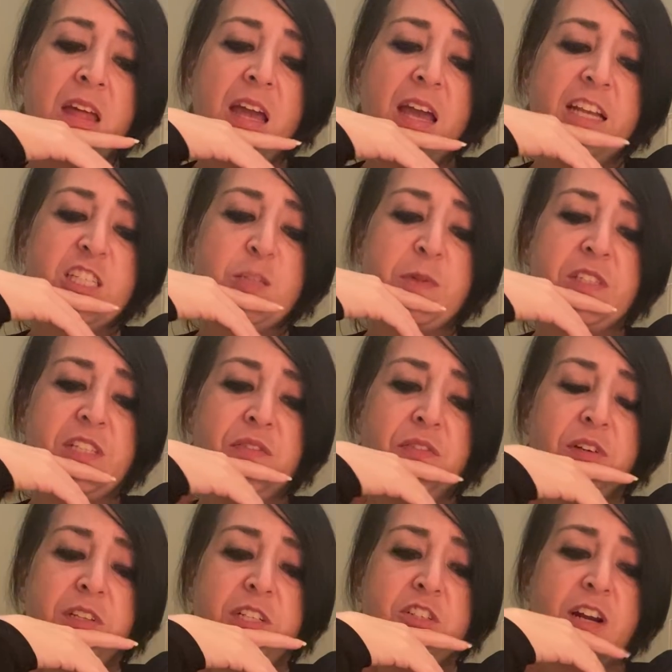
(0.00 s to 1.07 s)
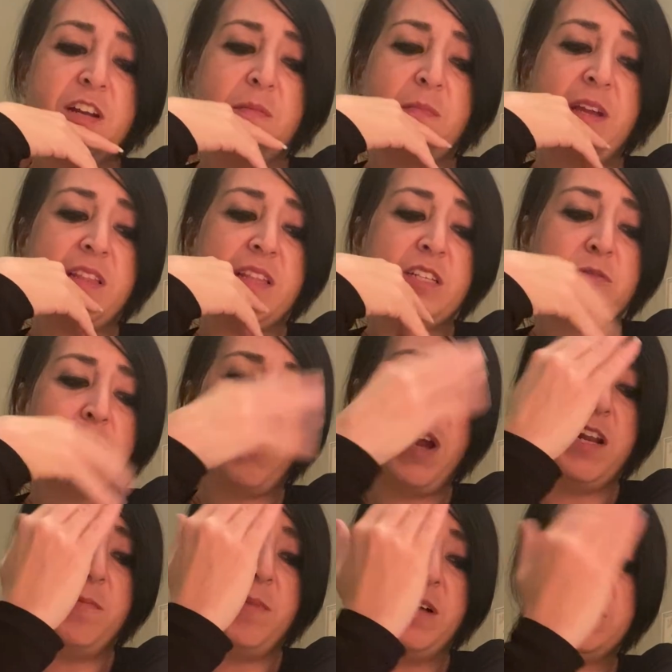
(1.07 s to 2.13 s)
And is specifically trying to make things
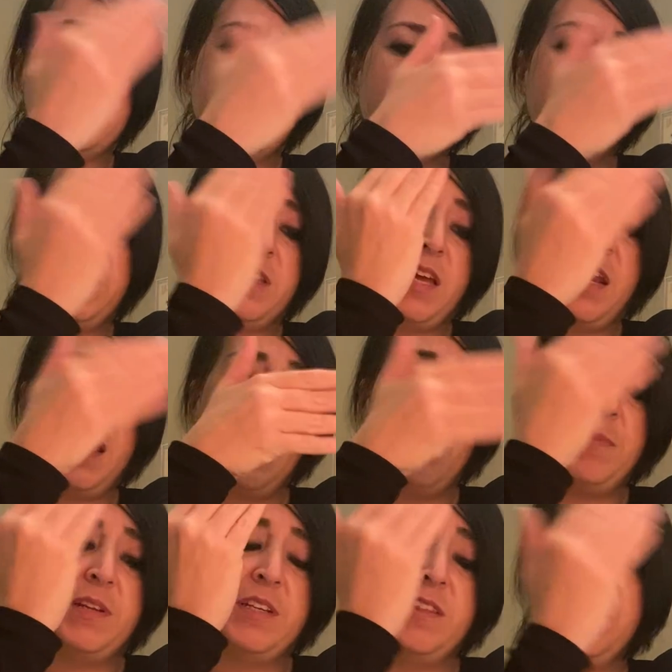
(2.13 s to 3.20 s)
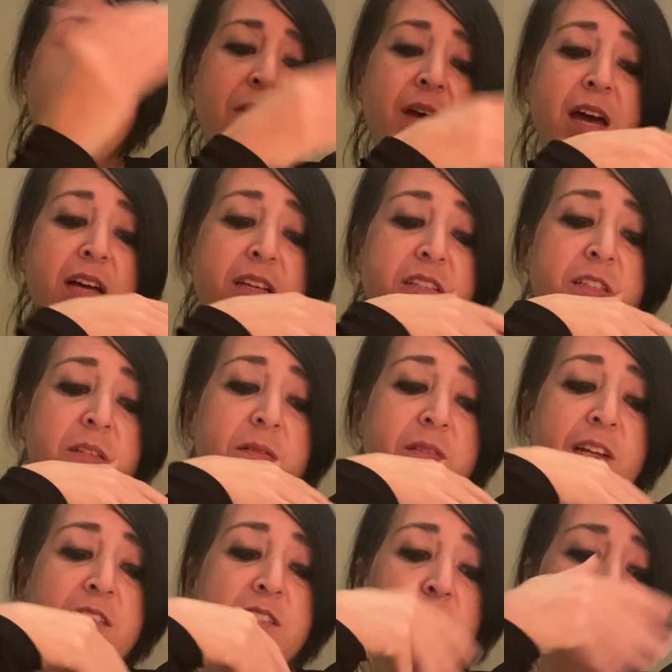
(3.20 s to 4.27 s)
right about something that happened in the past.
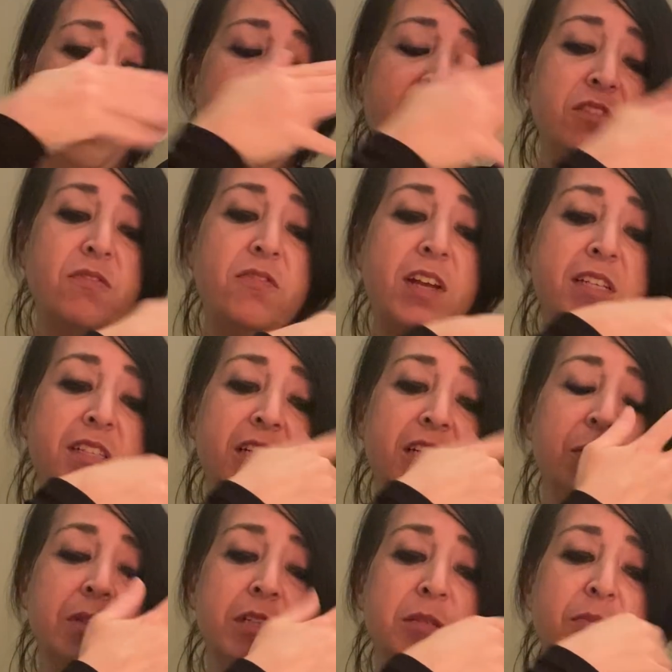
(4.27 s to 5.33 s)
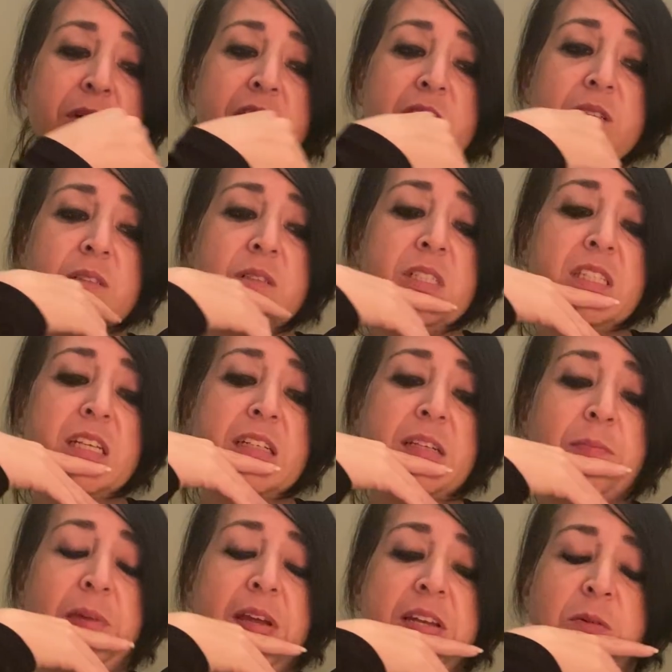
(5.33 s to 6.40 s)
That's the way he's facing with his pentacle. It's like
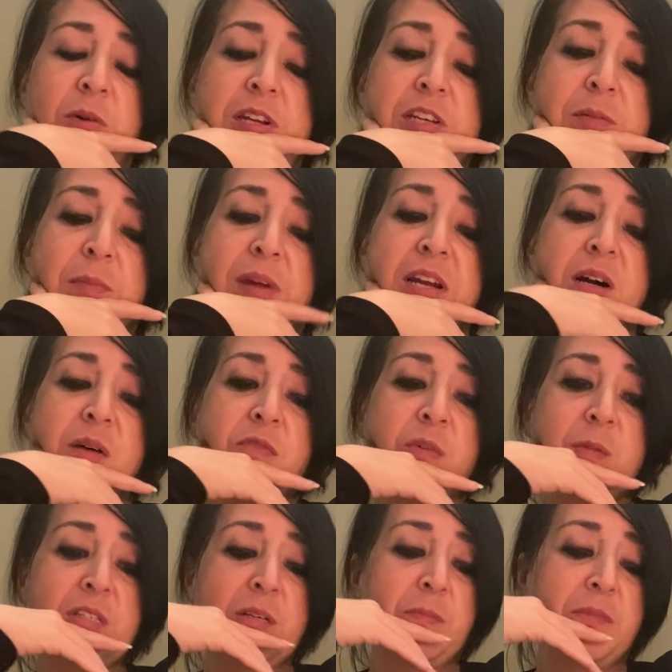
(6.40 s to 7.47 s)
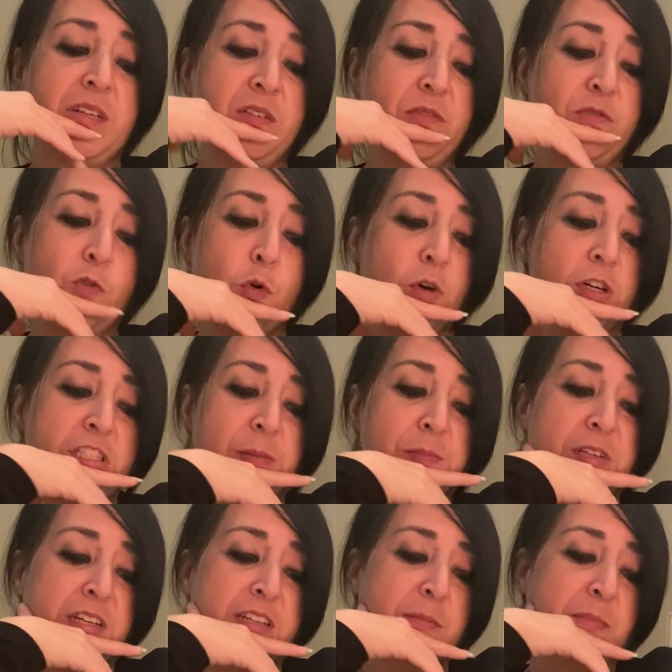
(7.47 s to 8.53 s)
wanting to make up for
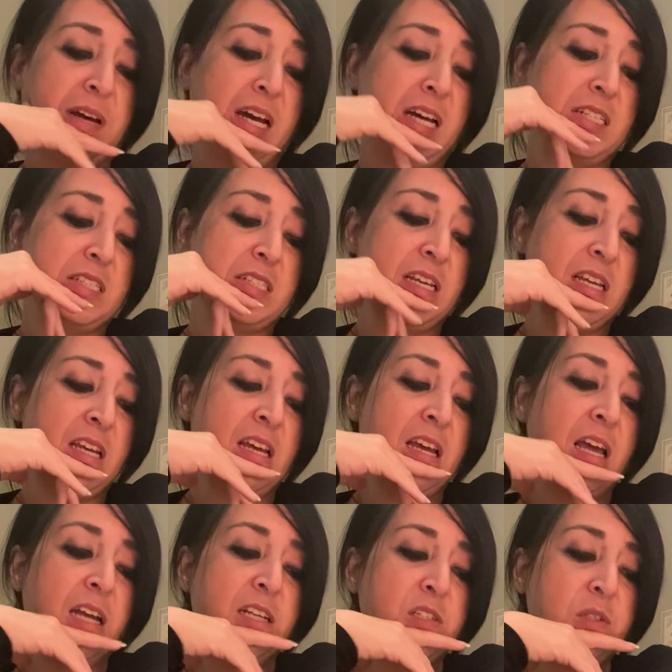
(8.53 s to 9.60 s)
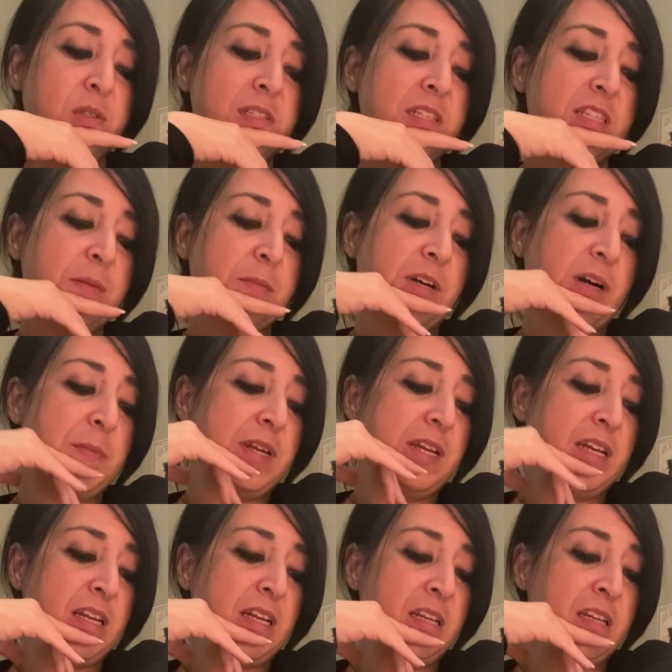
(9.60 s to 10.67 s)
something in the past. I do see them coming
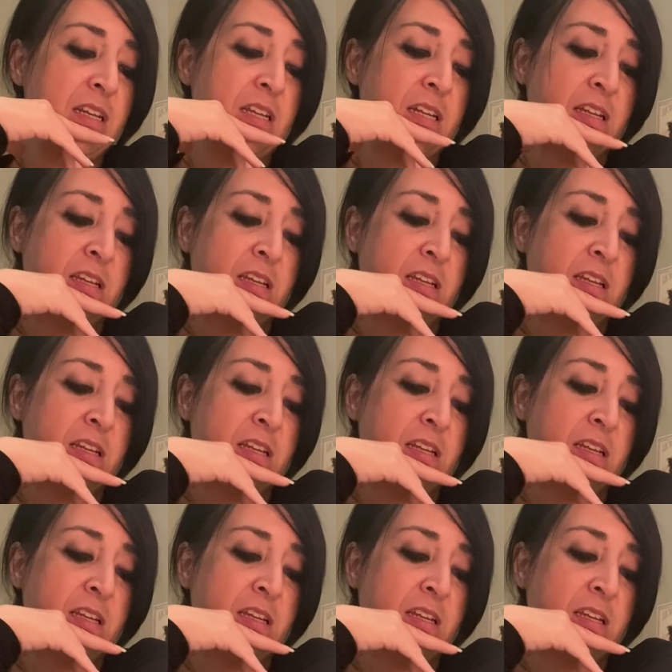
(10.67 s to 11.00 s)
in.